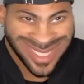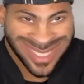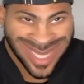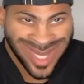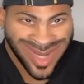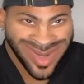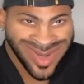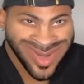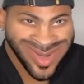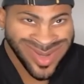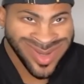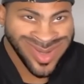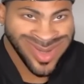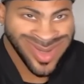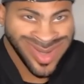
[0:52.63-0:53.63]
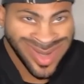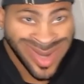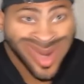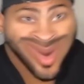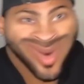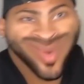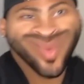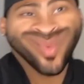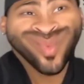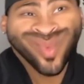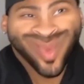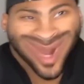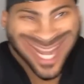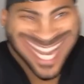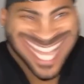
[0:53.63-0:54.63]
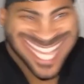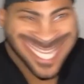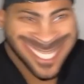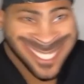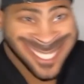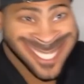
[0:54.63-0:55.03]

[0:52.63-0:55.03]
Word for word: to tell. What is